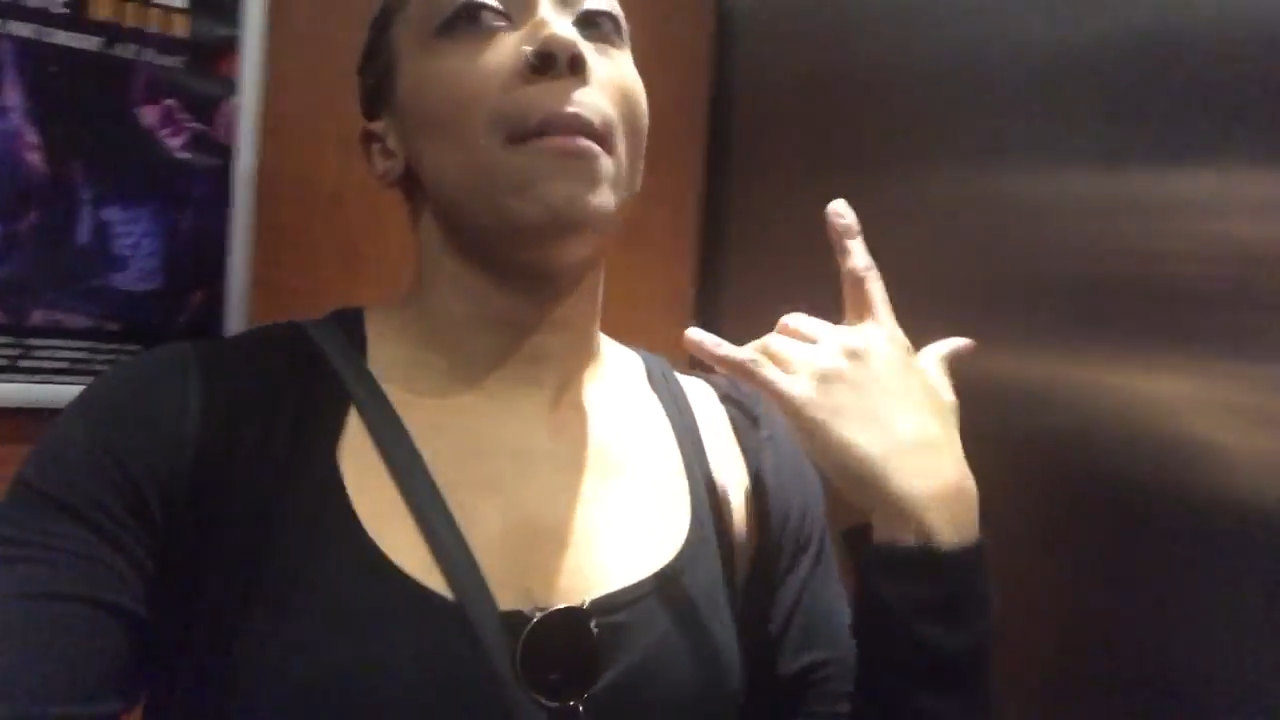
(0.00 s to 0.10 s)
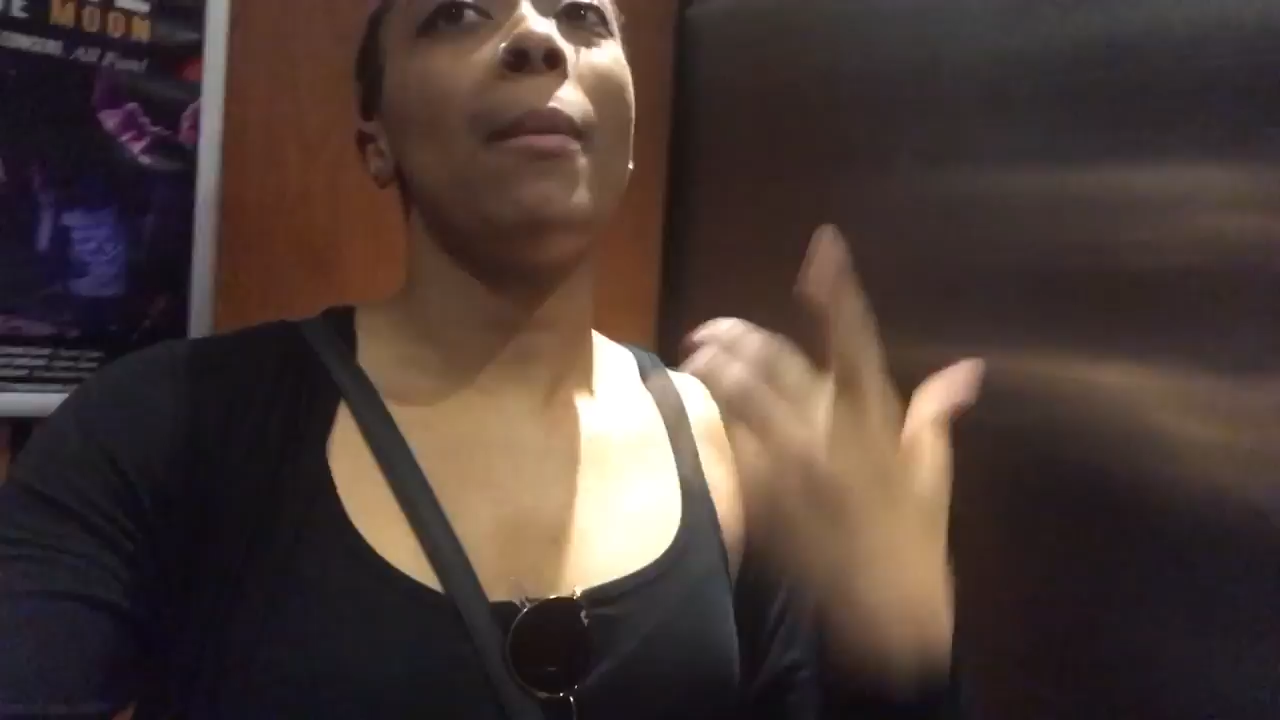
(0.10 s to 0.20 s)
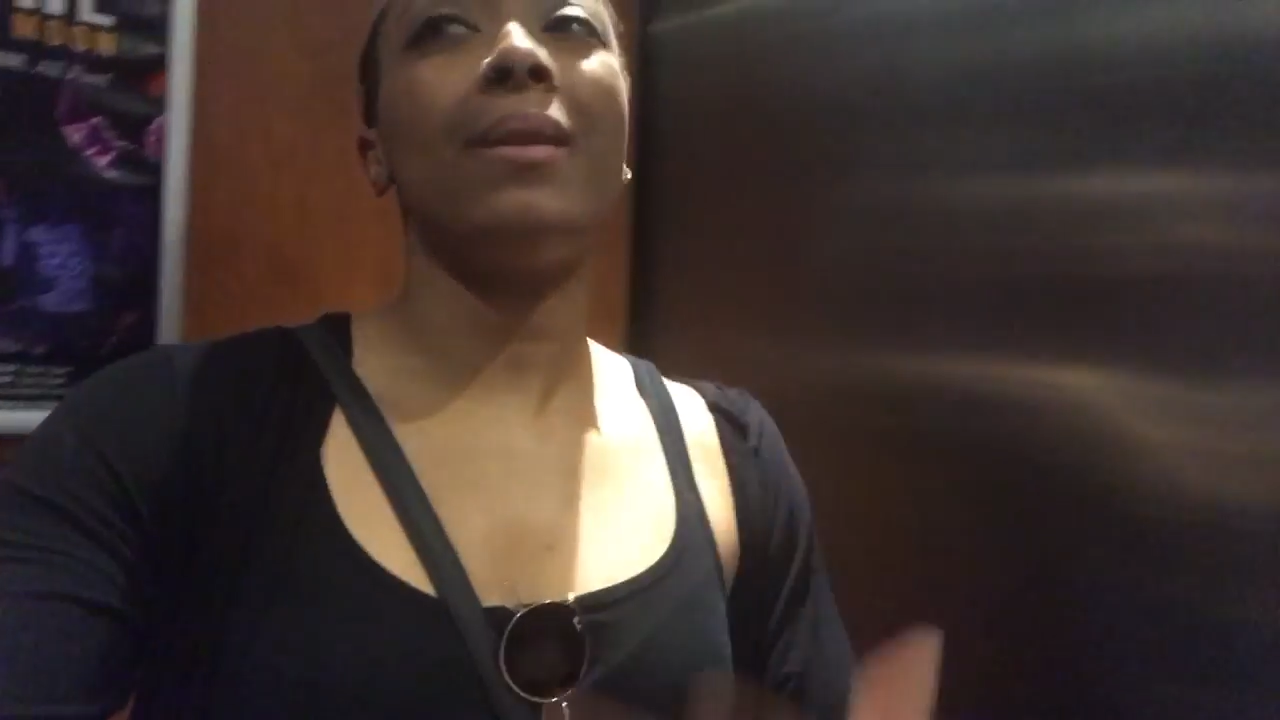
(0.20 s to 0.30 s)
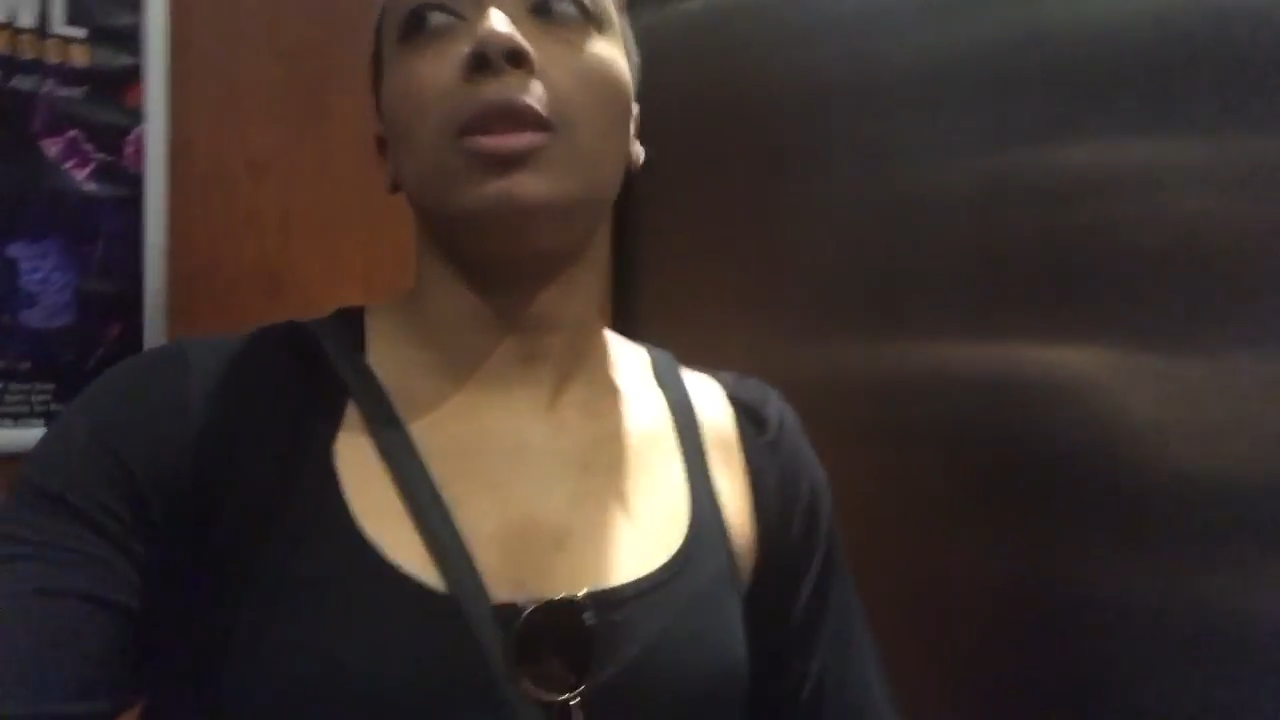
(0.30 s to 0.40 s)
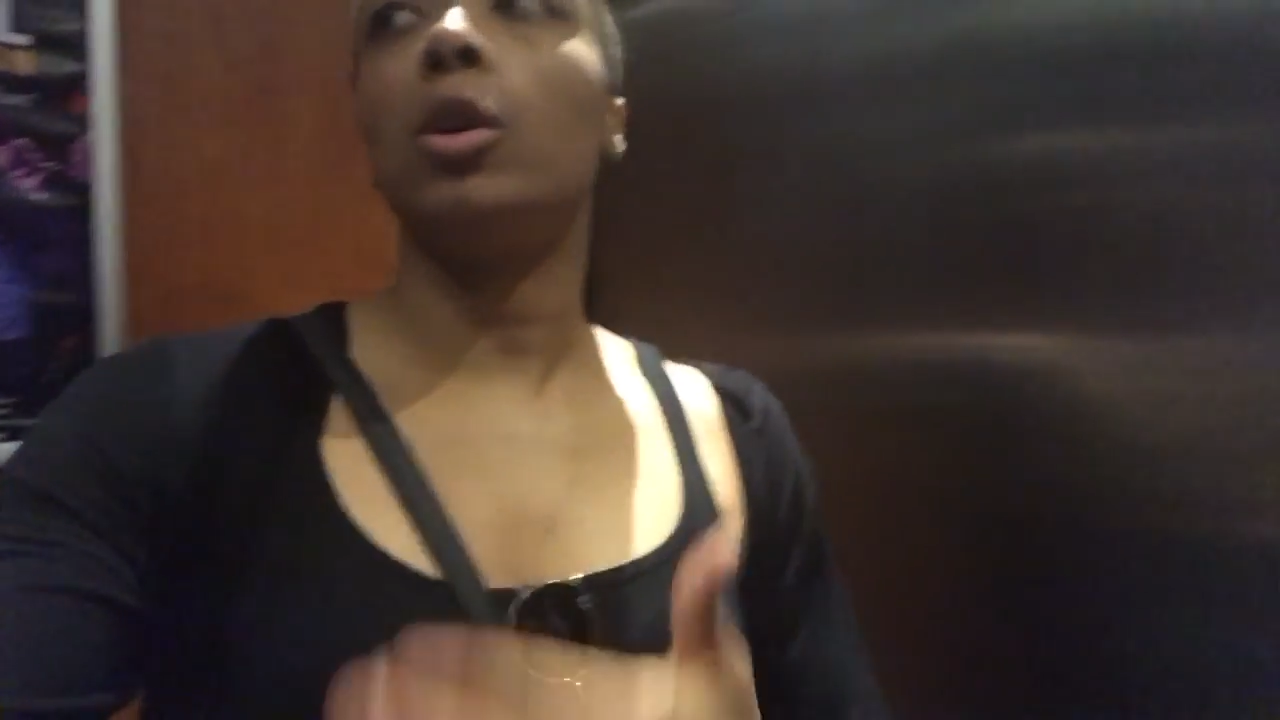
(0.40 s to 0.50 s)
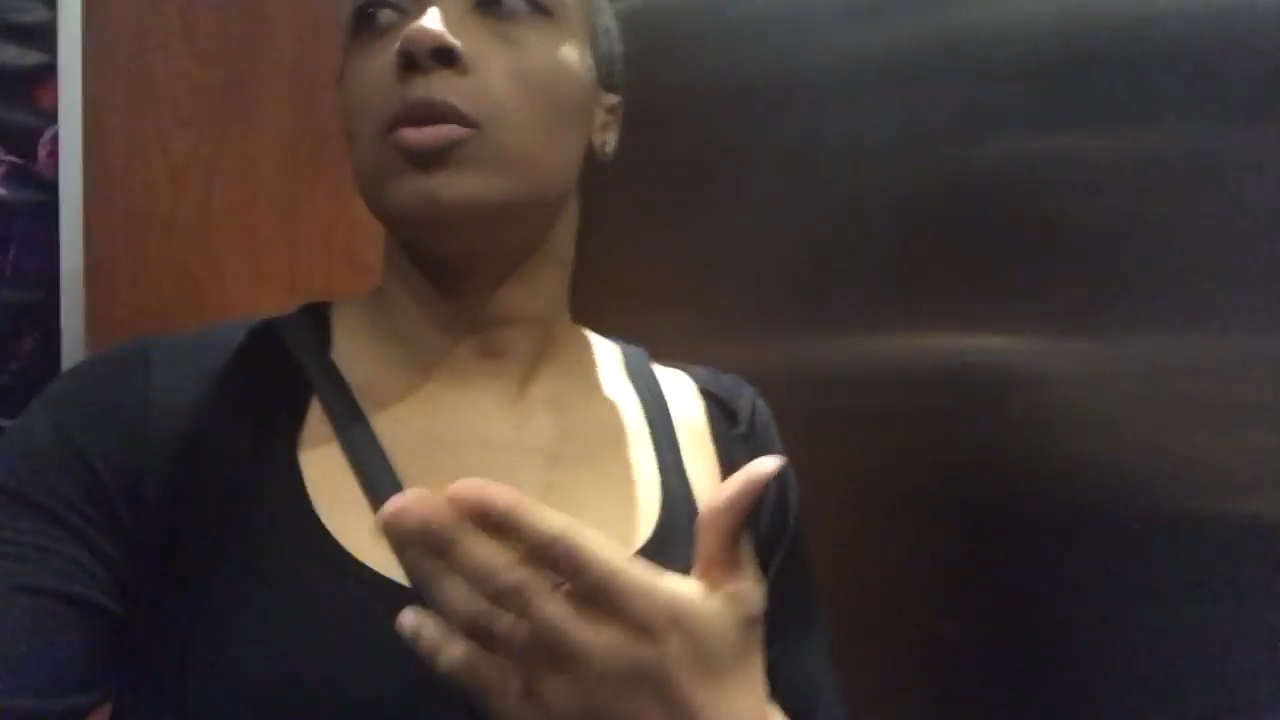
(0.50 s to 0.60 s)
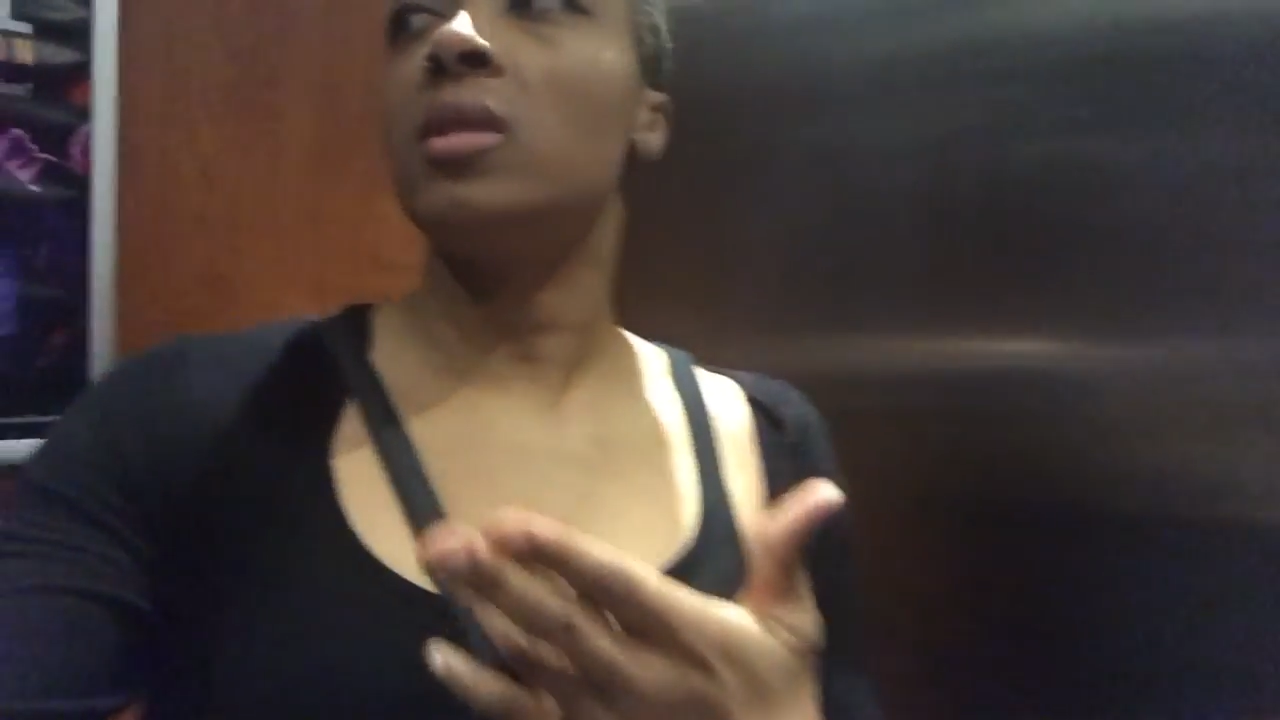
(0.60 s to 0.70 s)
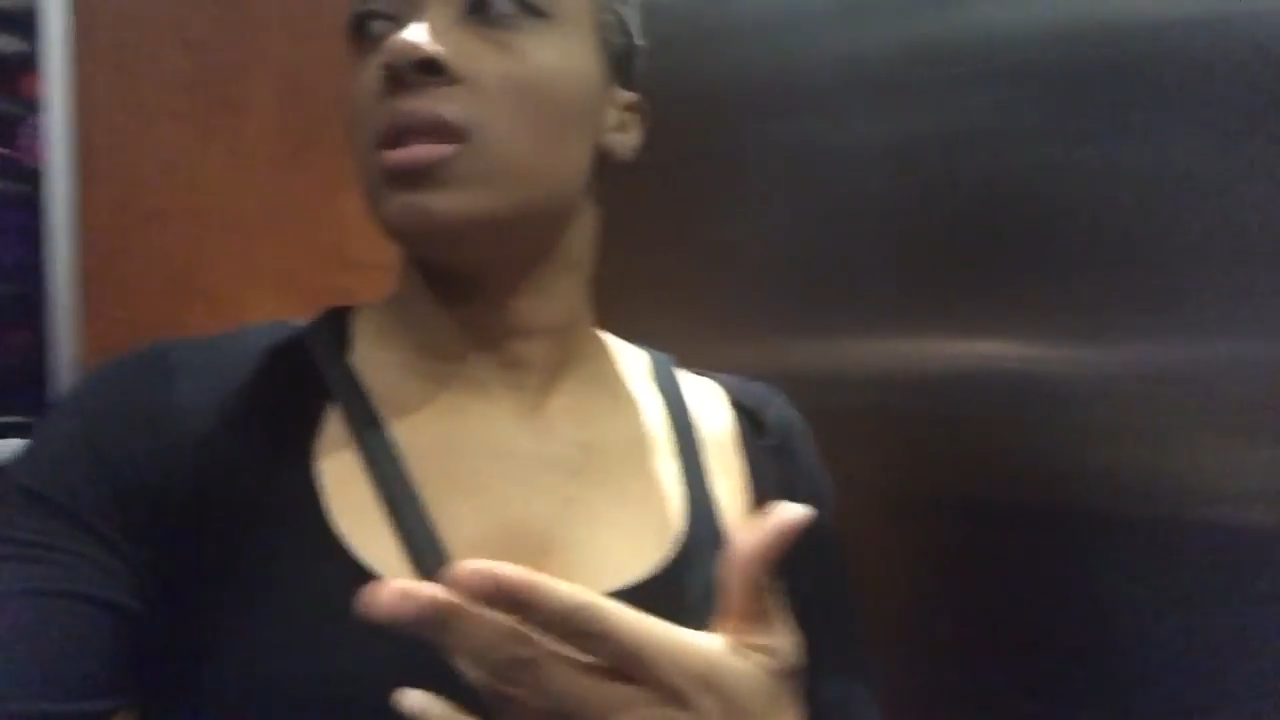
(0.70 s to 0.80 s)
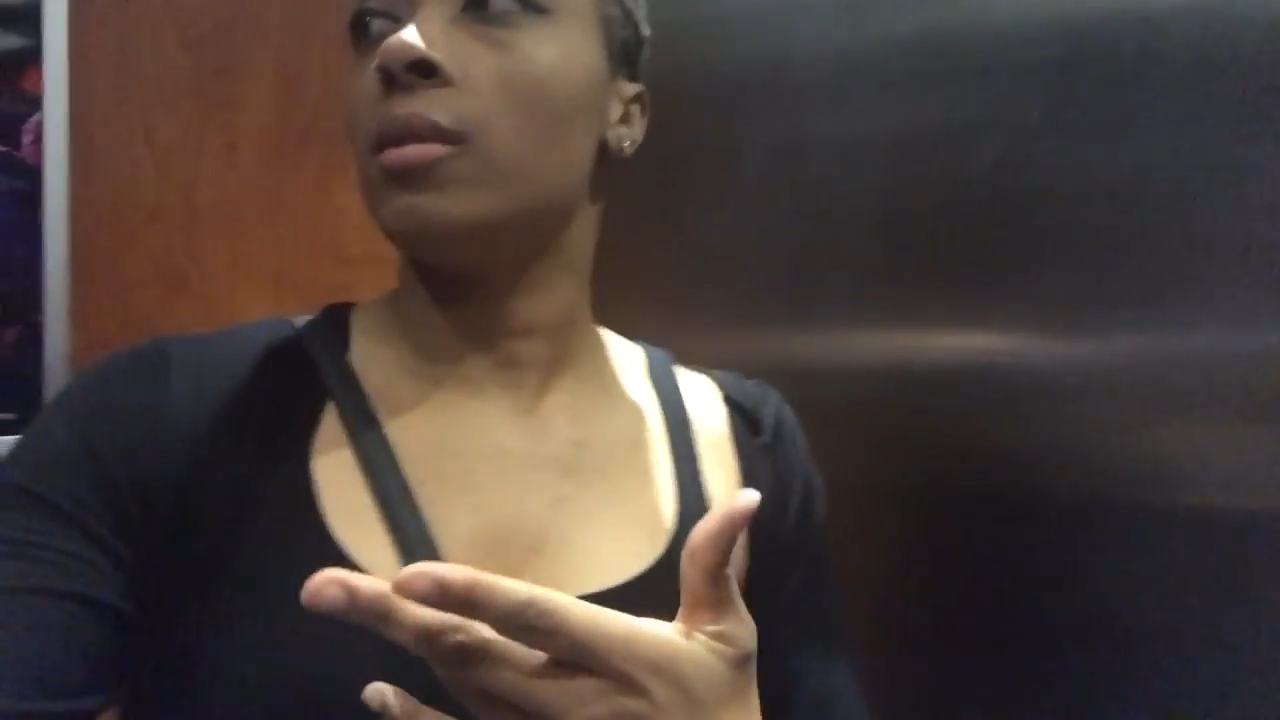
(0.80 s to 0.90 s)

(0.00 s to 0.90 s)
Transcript: I'm about to go to this